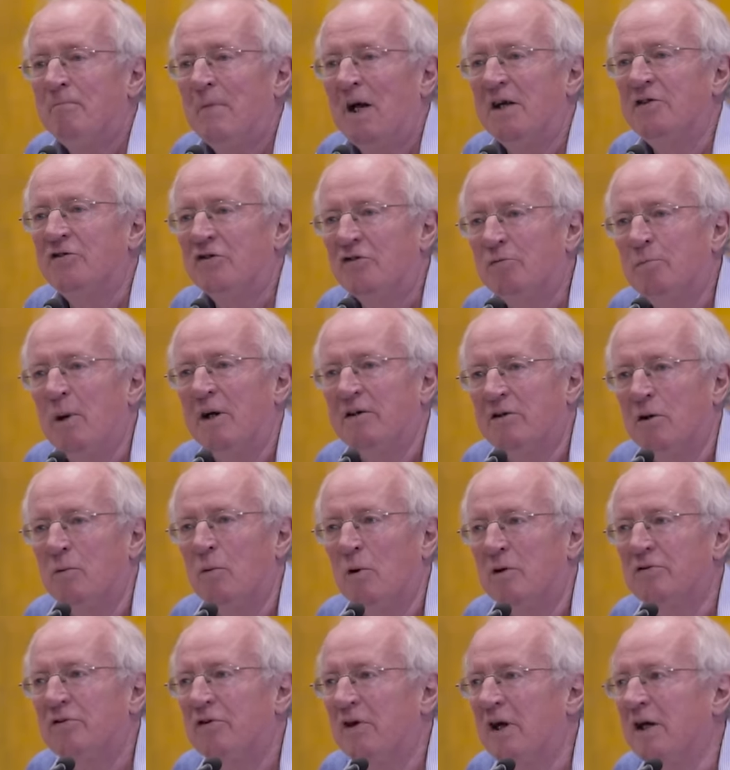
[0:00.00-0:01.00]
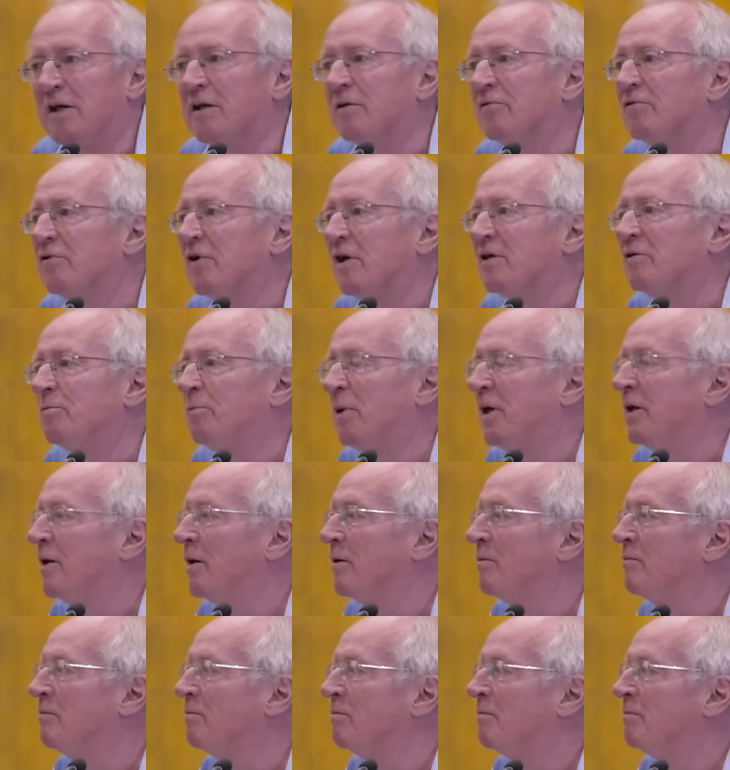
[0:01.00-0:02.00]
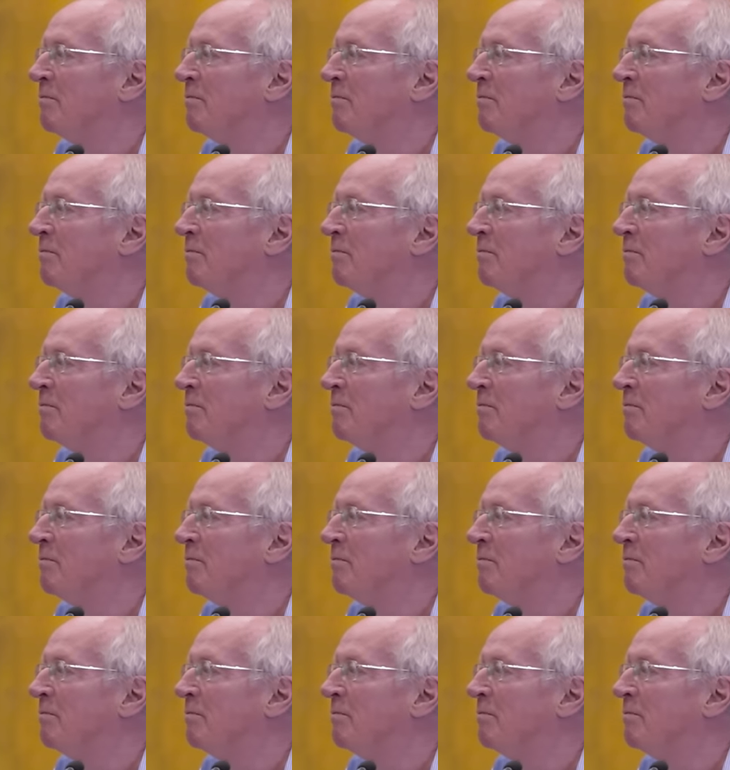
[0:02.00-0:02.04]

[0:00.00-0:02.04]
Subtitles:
I suspect it was the end of Sykes-Picot.